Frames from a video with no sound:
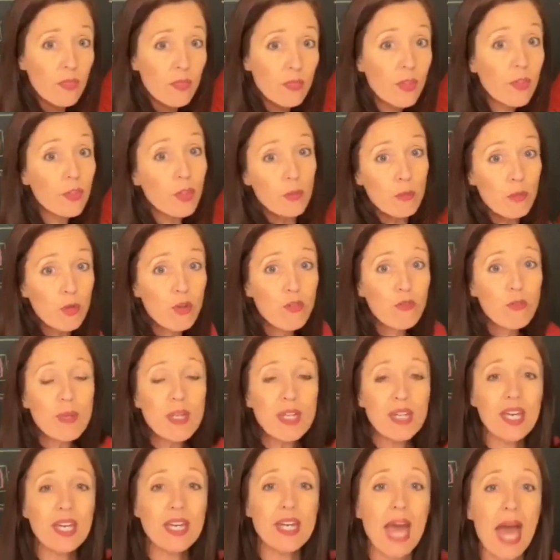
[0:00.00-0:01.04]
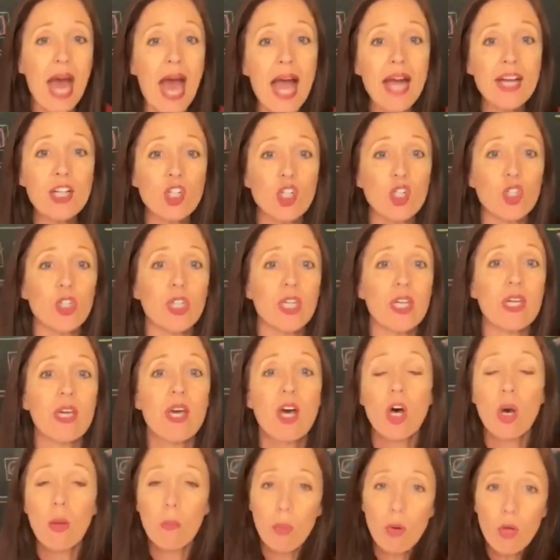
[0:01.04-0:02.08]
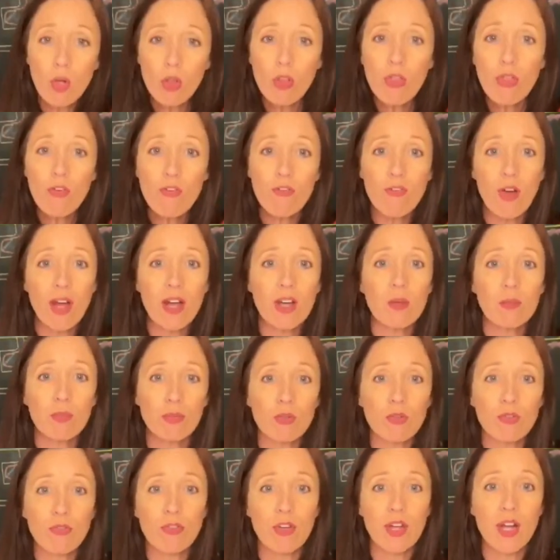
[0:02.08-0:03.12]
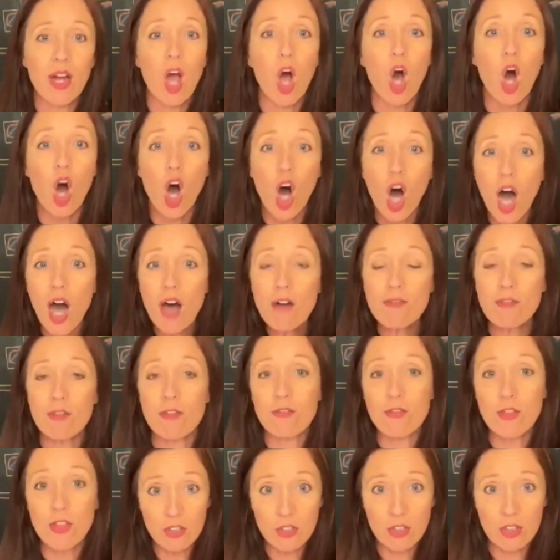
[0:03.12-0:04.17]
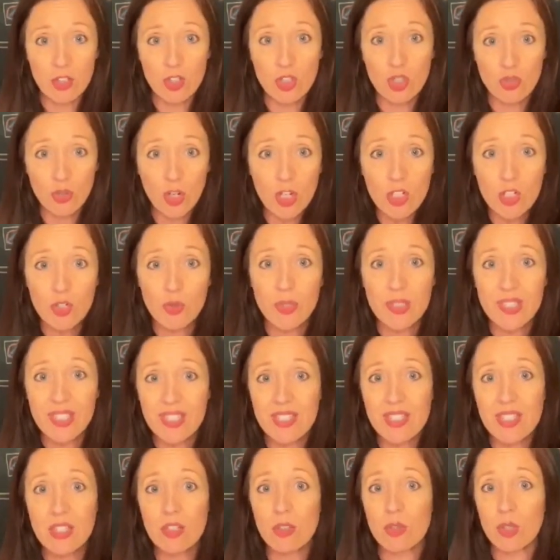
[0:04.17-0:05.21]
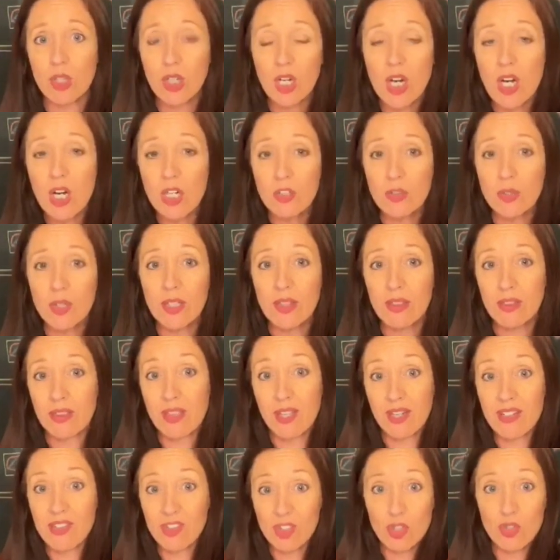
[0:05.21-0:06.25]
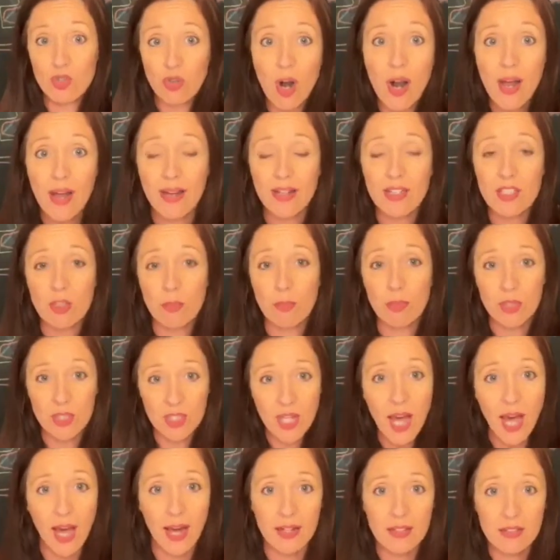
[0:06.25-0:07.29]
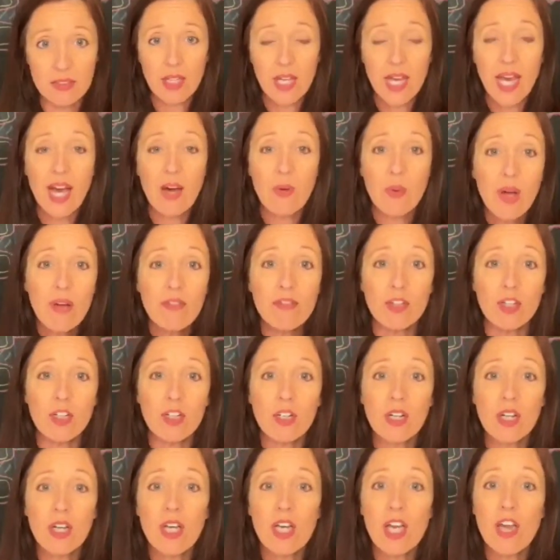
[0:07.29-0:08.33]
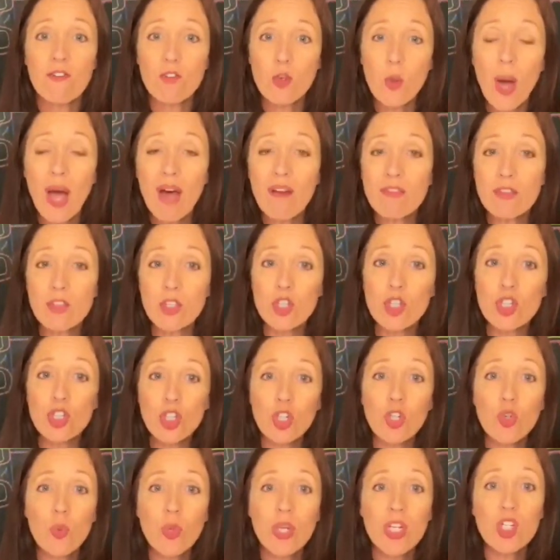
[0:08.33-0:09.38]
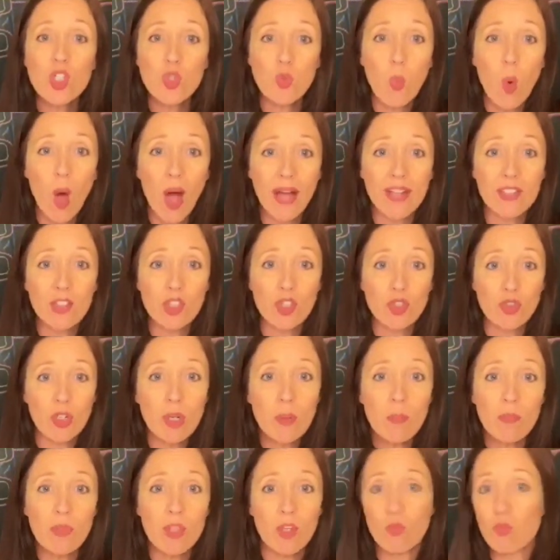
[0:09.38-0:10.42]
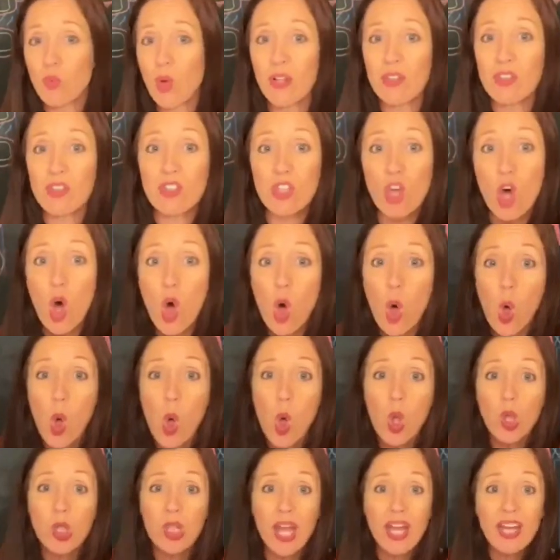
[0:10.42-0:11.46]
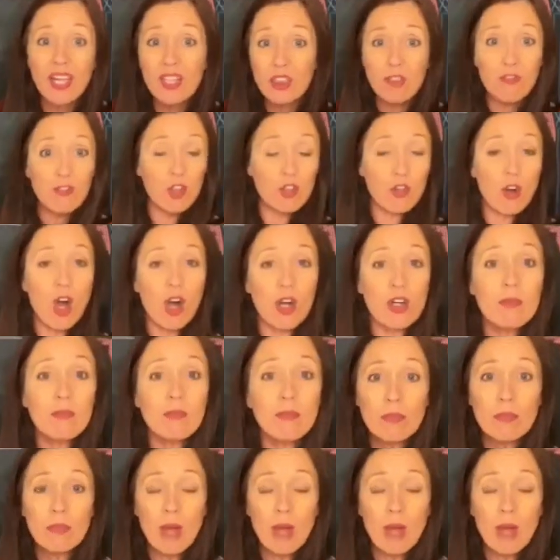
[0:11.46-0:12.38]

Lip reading: that the movement can actually pull the fireproofing off of the structural steel or concrete that it's trying to protect. However, if you have the 2-inch wide strip that runs the whole length of your arm,